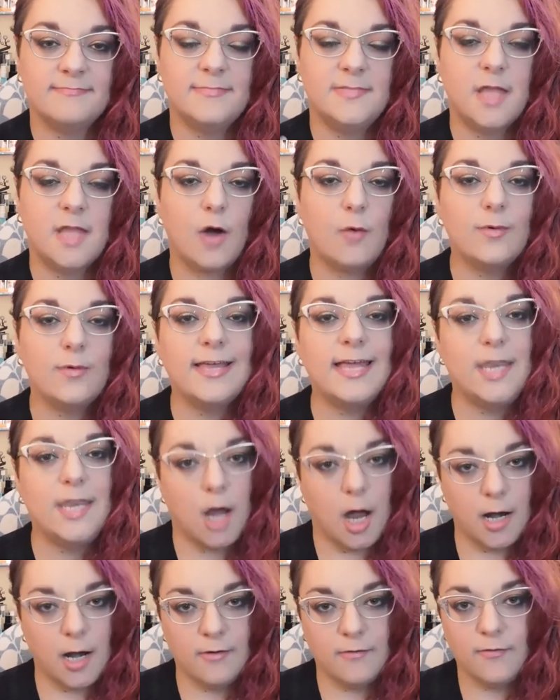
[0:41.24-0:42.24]
not really a
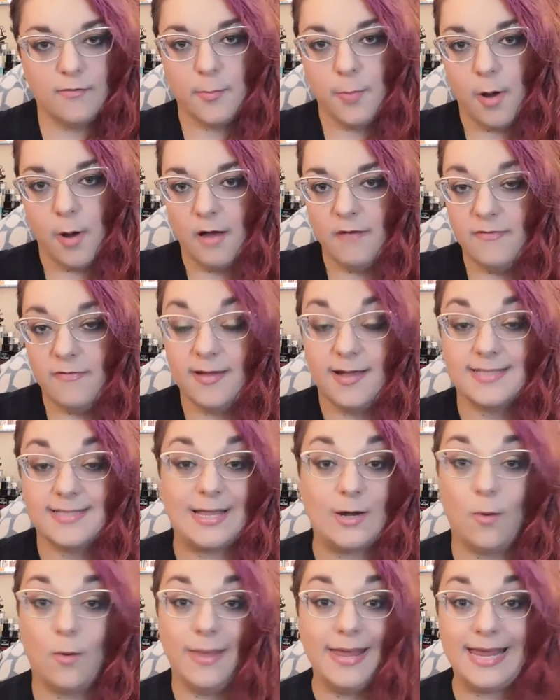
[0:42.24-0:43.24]
not-for-profit, because
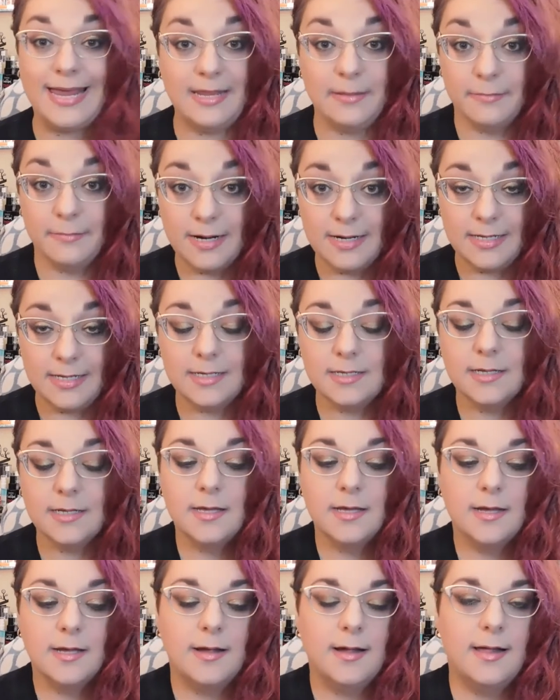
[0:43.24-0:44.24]
I don't make any money,
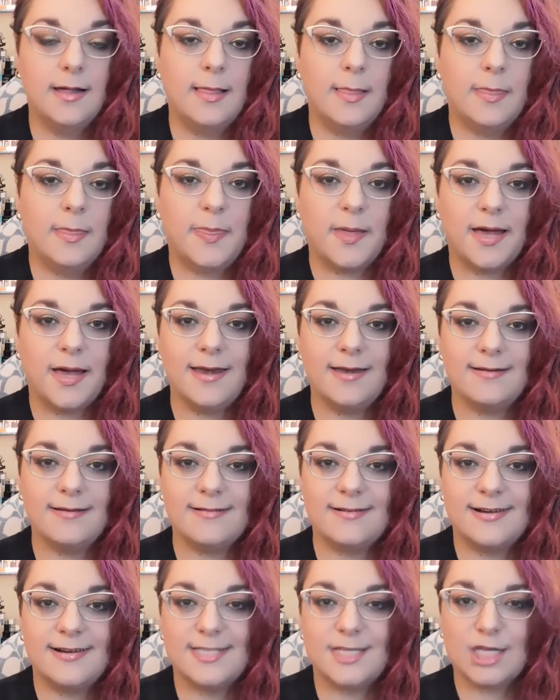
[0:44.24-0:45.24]
but
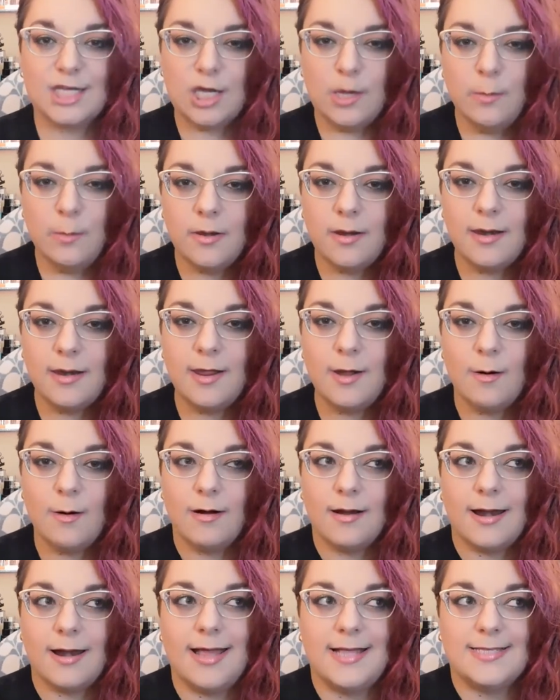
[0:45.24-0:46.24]
it's a community
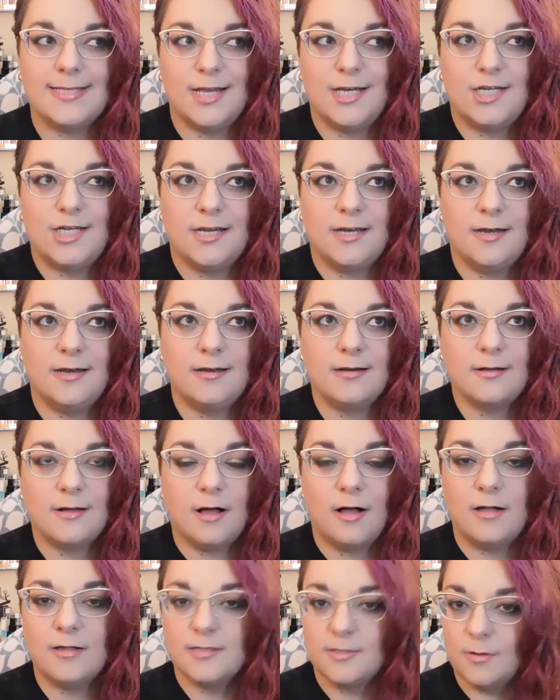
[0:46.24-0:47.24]
organization
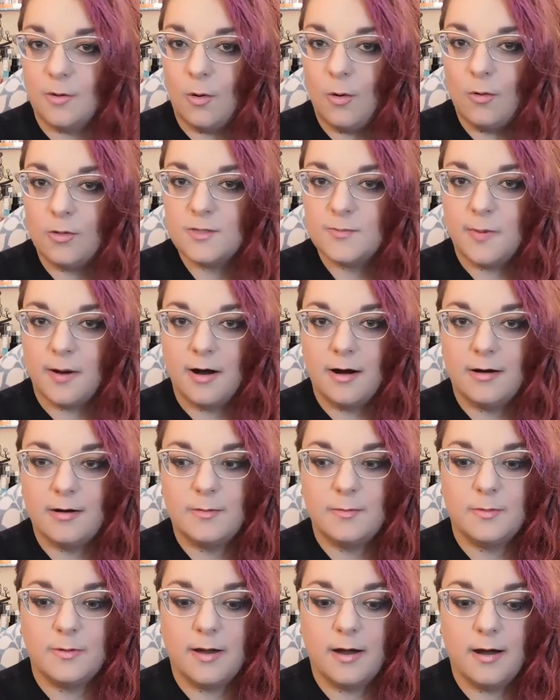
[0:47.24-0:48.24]
called No Holds
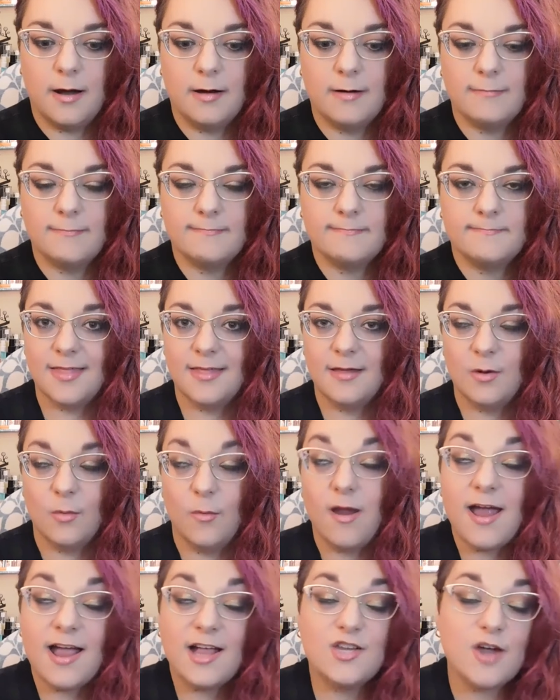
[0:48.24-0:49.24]
Barred, where
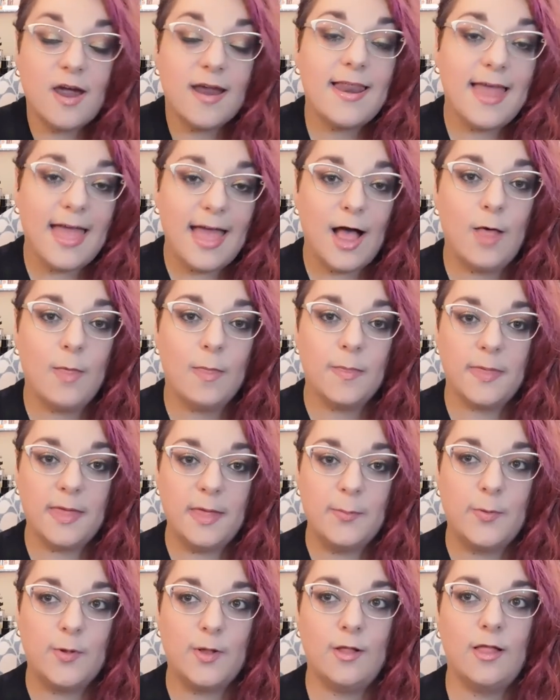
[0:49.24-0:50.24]
I try to help
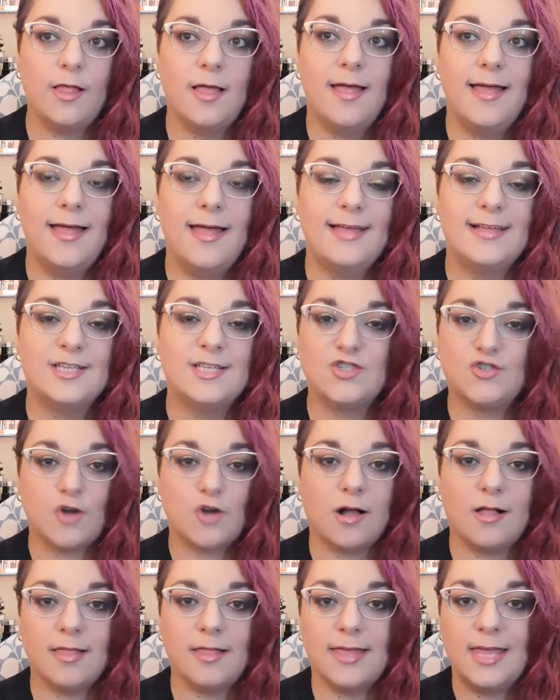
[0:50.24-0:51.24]
people
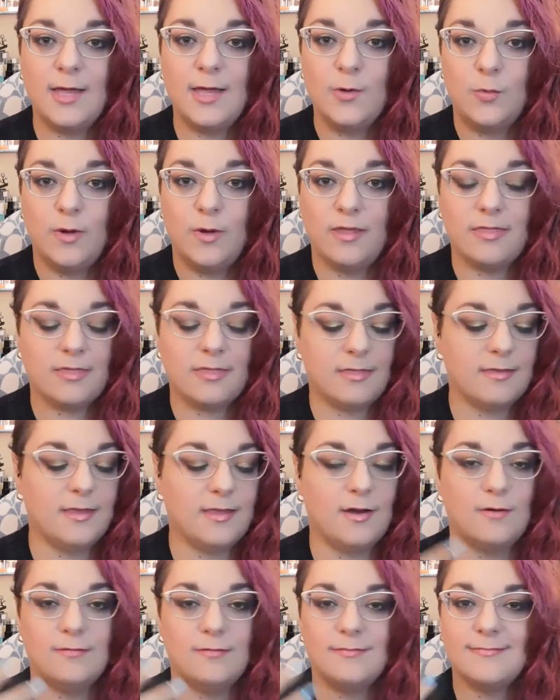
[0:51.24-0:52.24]
struggling with, you
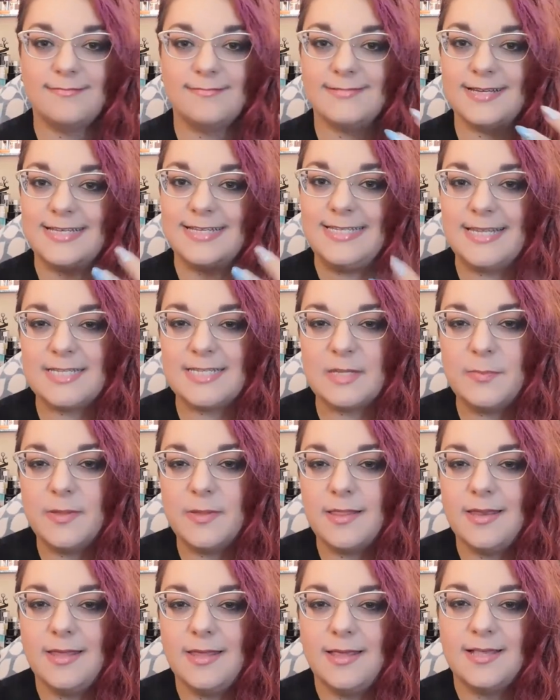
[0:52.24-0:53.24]
know,
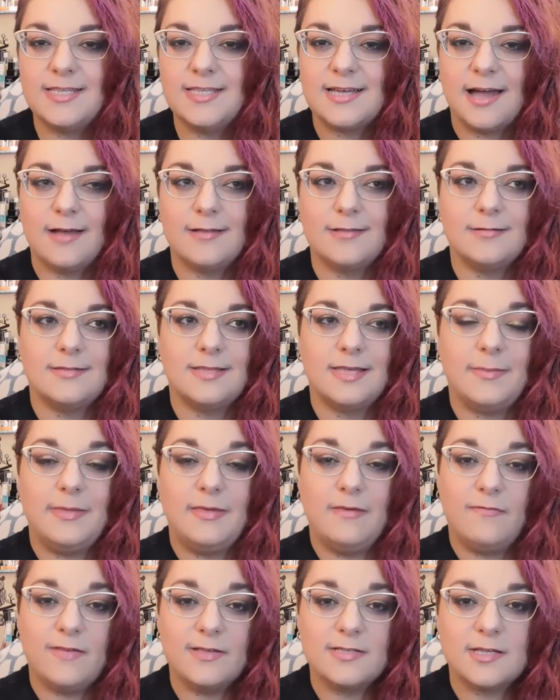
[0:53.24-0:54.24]
disabilities, either they
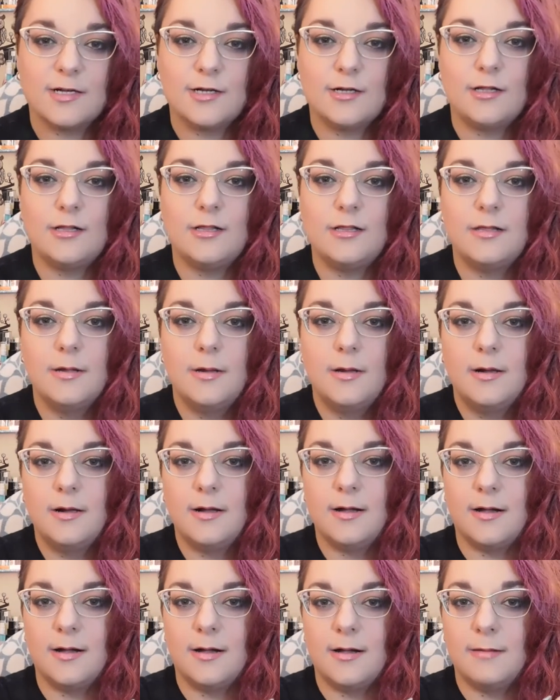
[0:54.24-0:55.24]
be physical,
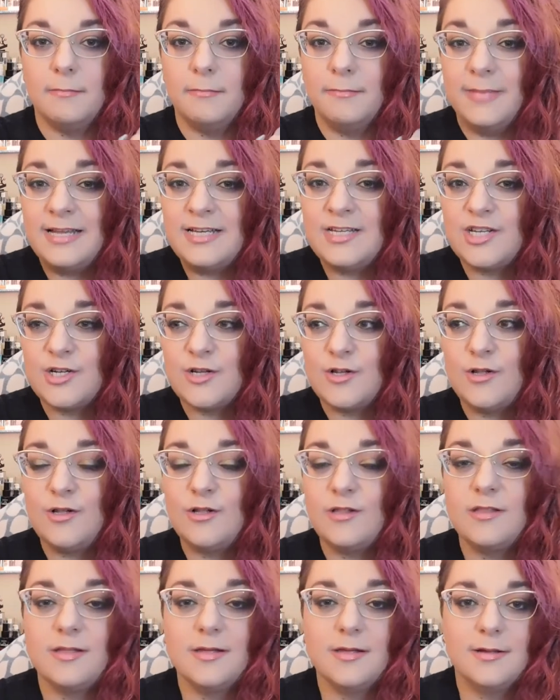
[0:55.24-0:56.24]

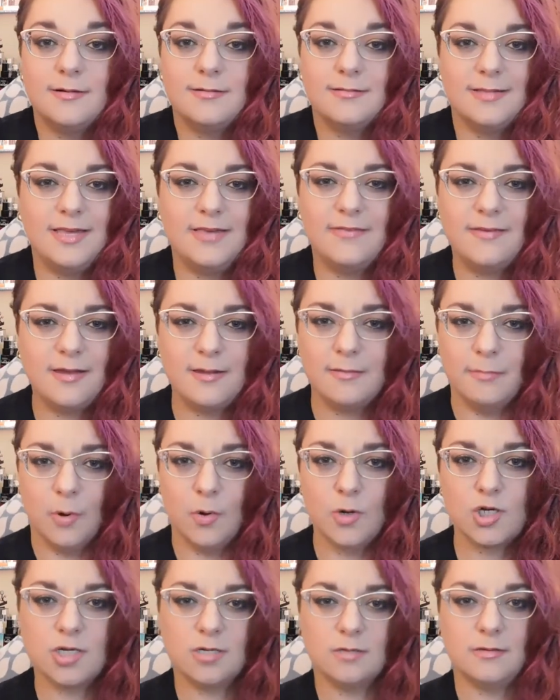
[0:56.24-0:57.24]
mental, even
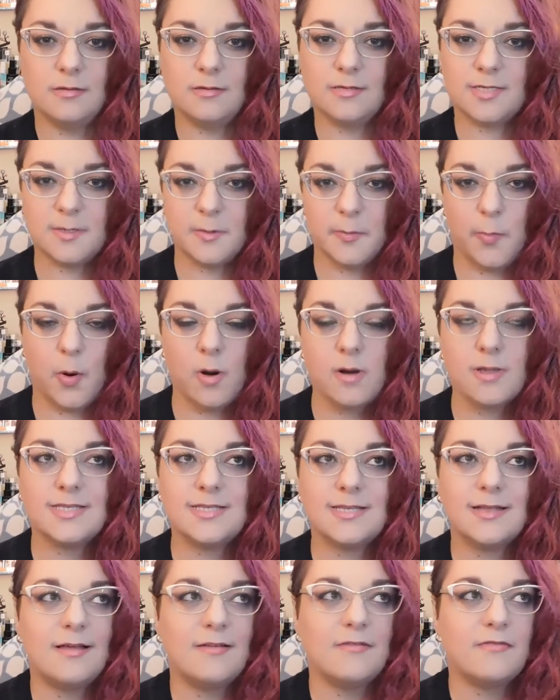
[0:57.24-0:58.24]
emotional support
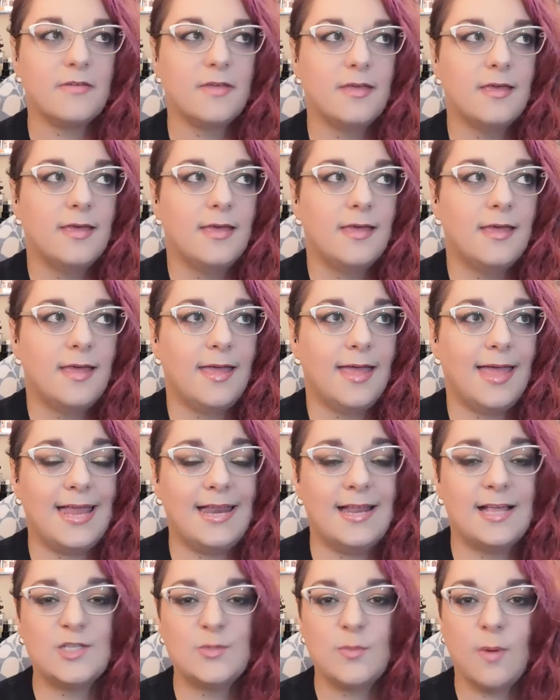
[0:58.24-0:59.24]
stuff,
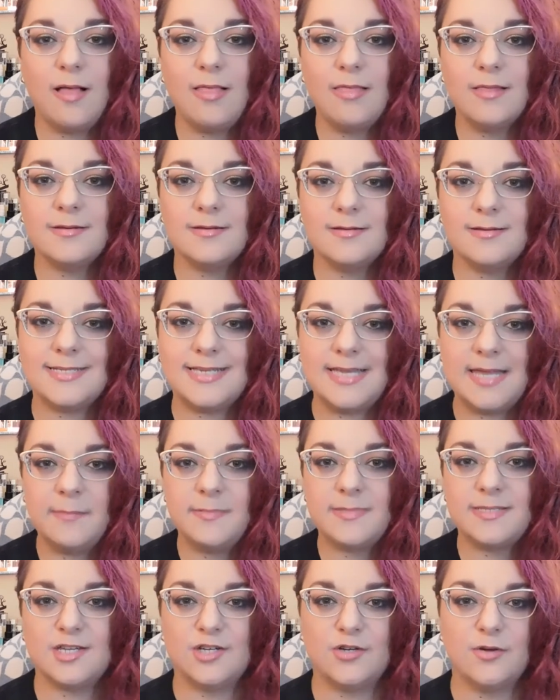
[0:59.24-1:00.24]
and as well on
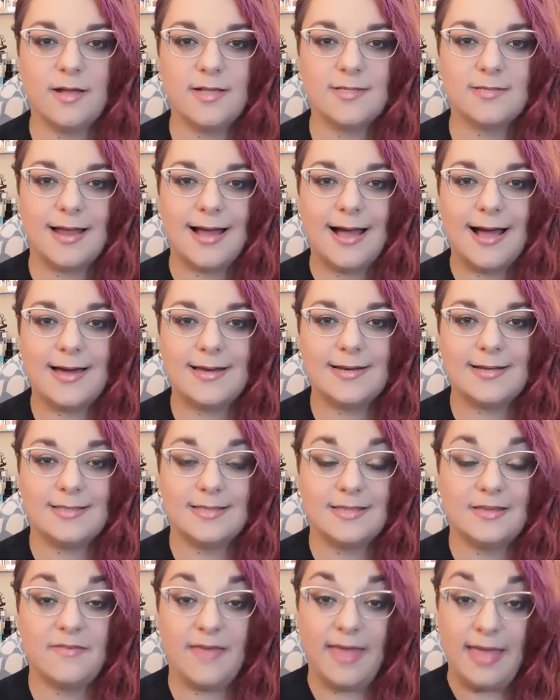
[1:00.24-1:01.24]
tips and tricks on how to
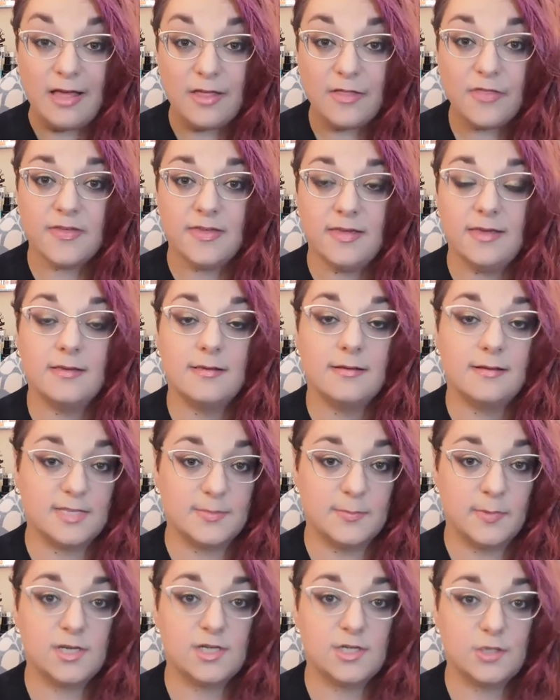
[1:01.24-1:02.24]
live healthy as
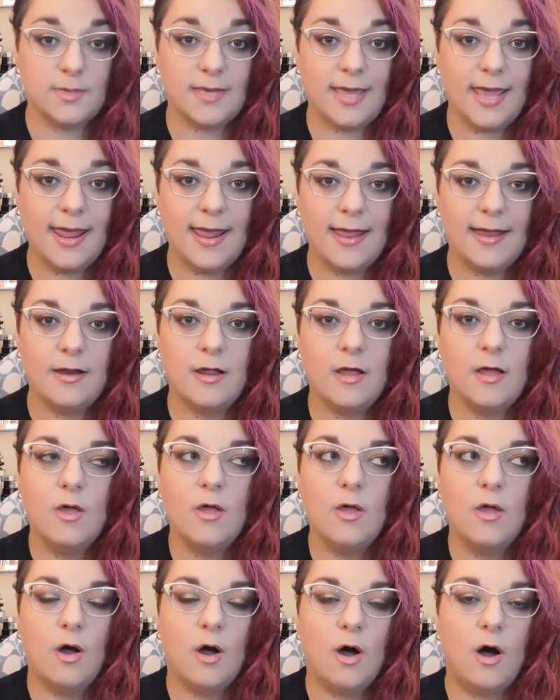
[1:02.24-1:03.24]
much as you can
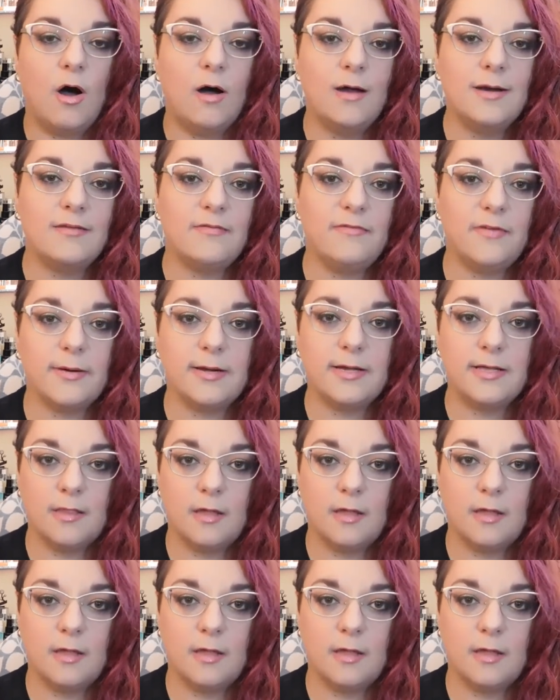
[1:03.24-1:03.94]
on a very